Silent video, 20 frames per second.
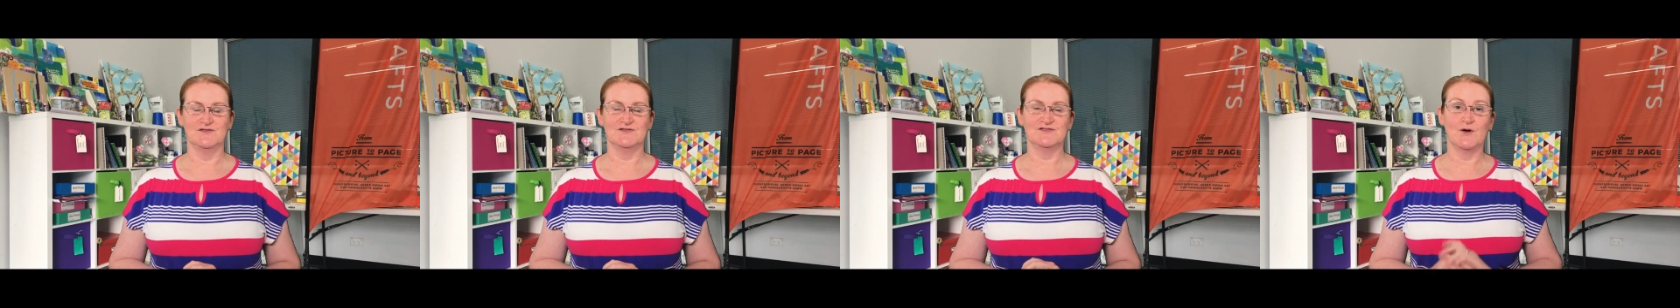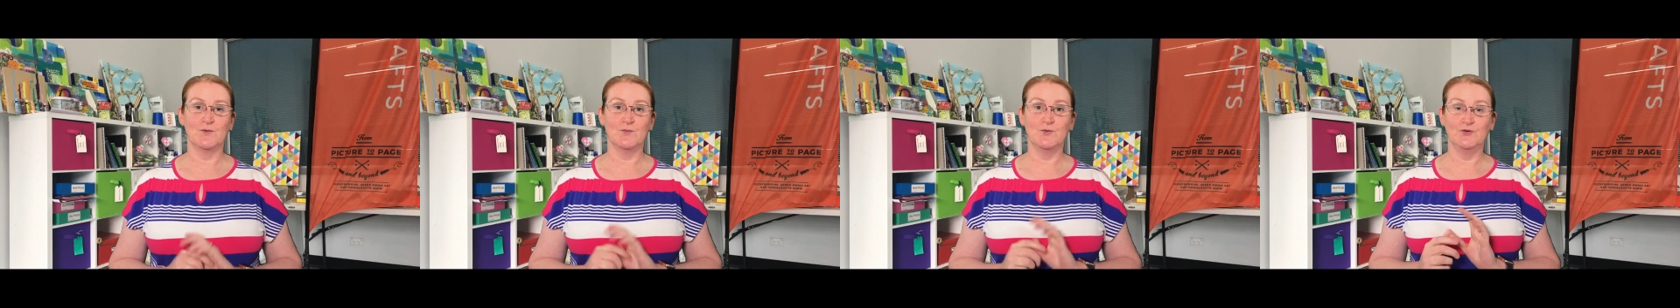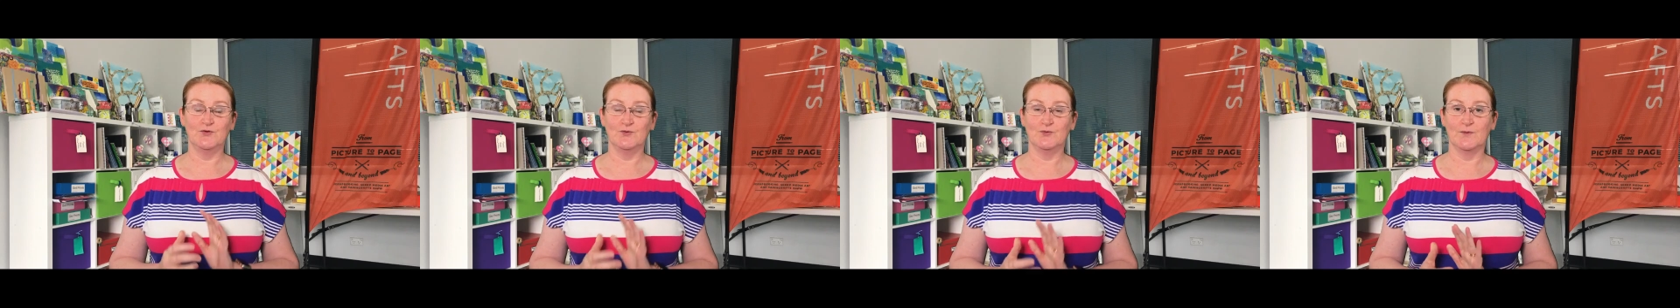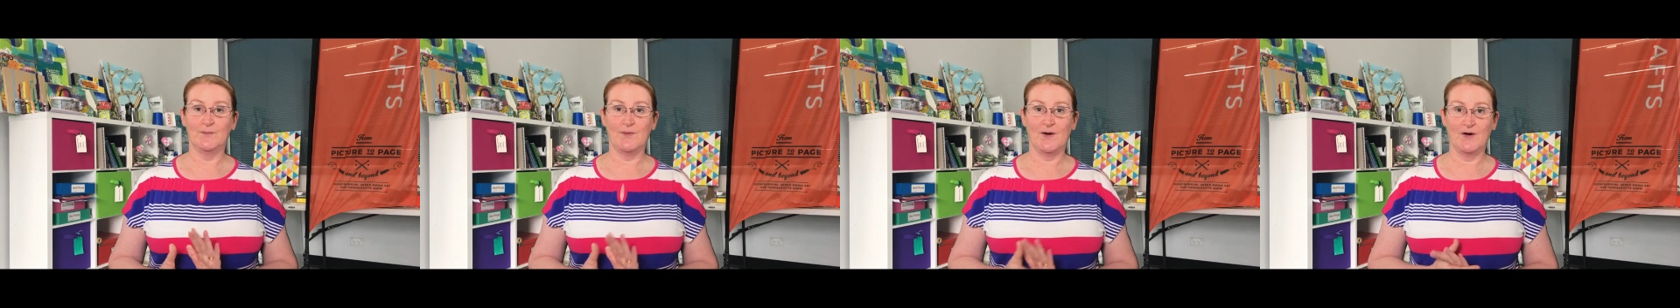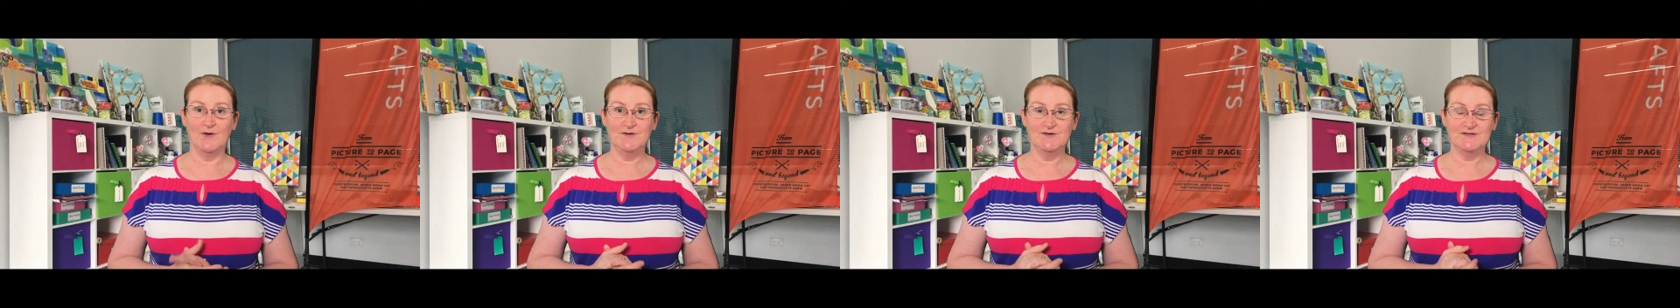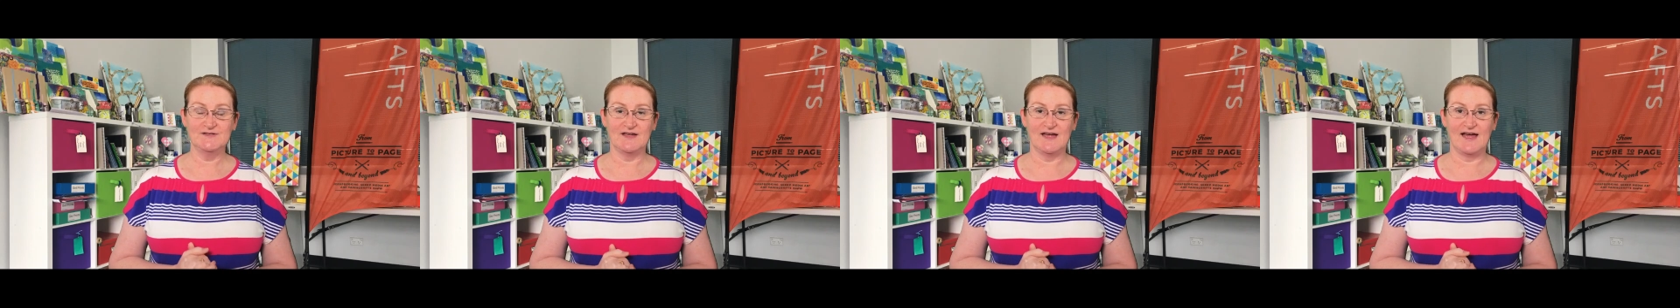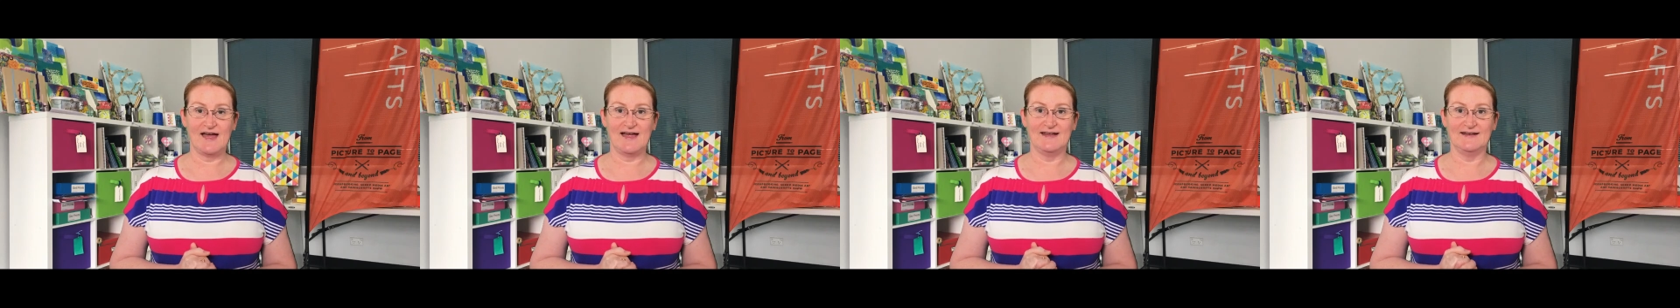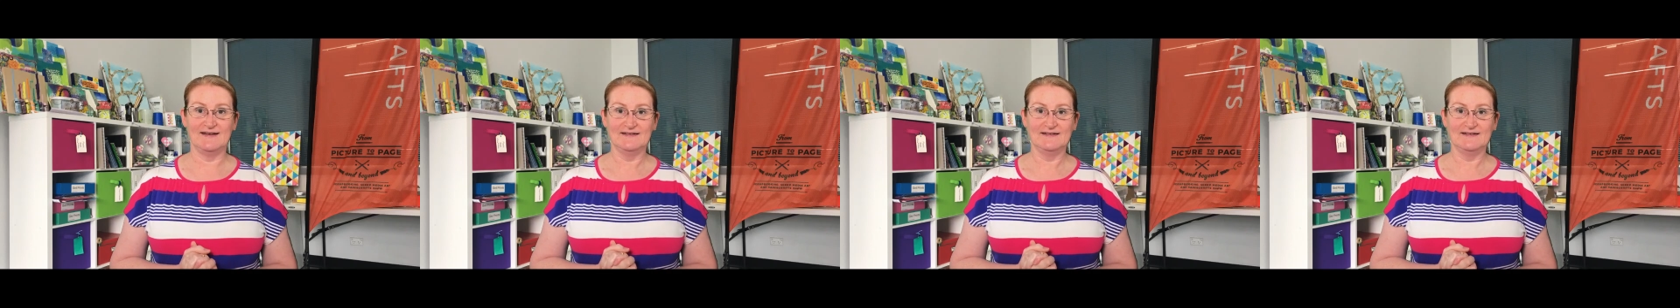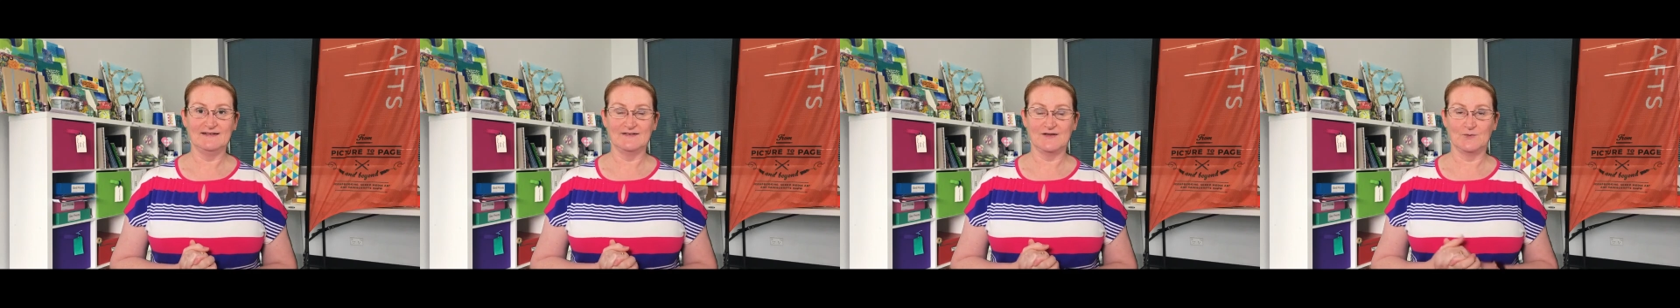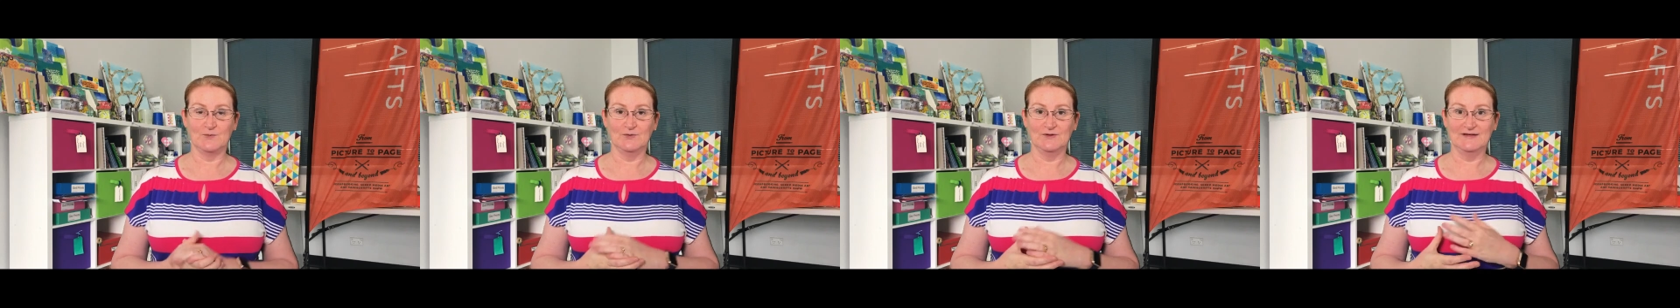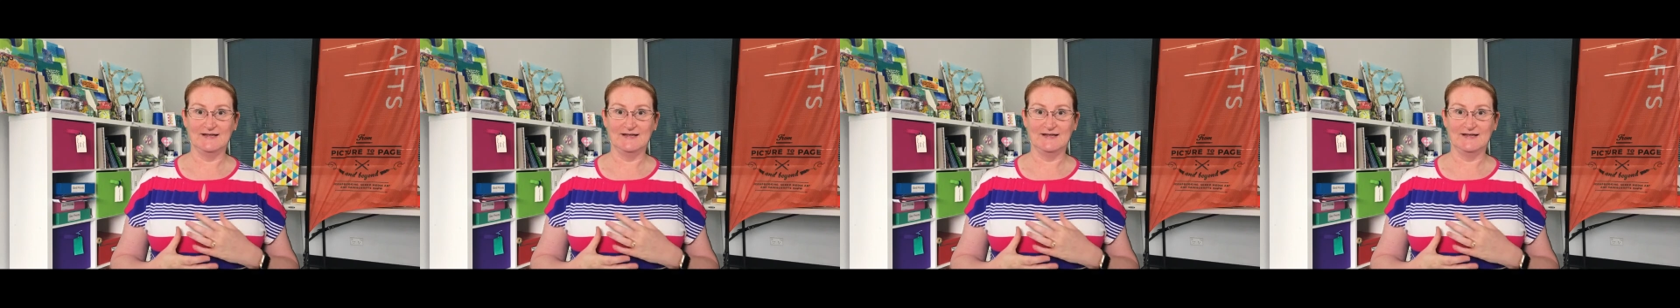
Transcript: So we'll do a post and that will